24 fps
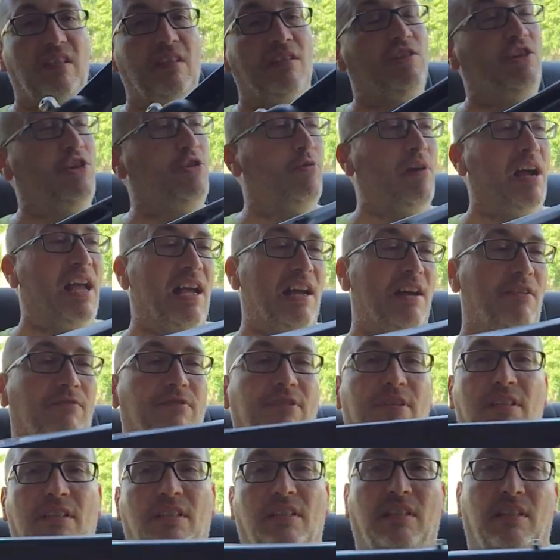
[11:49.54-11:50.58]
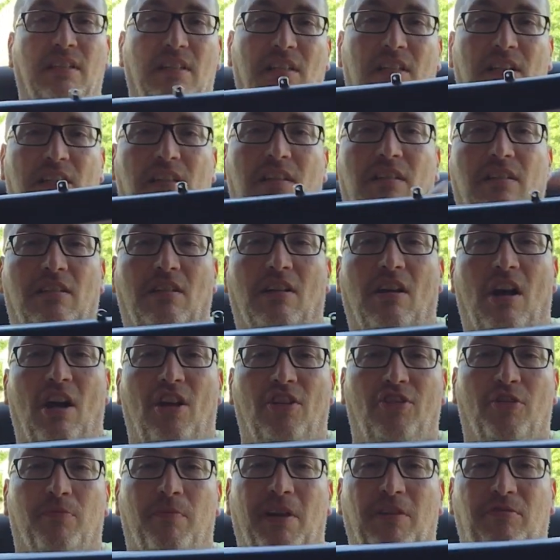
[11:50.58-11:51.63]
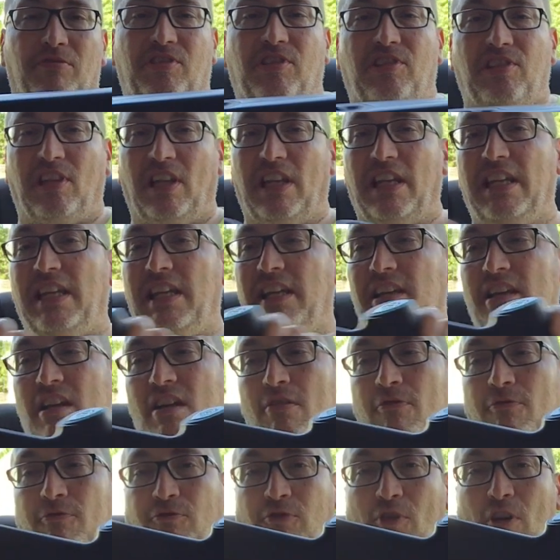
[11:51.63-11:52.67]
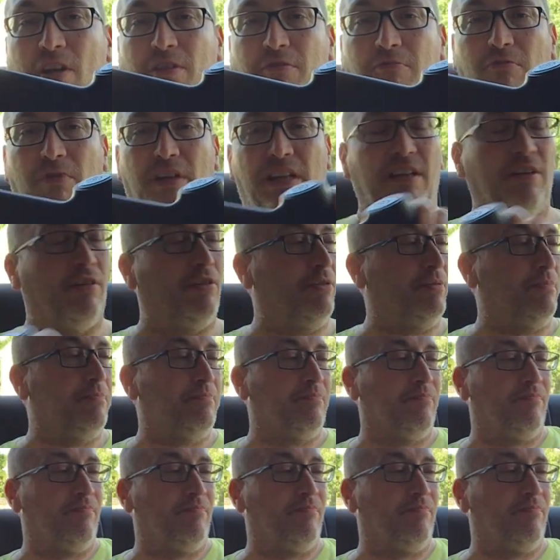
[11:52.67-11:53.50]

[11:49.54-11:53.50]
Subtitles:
You have undermount sling, front and rear.